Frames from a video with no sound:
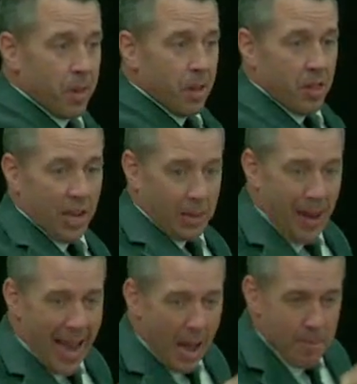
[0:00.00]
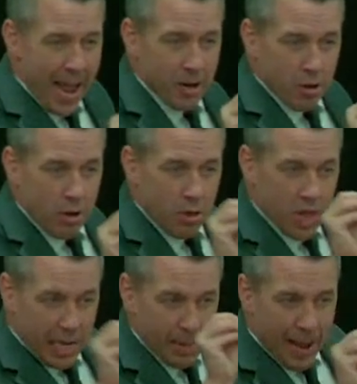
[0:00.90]
Think about how bad, think
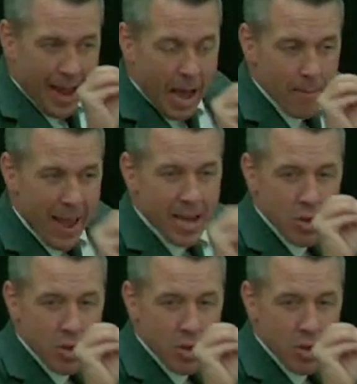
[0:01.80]
about how bad you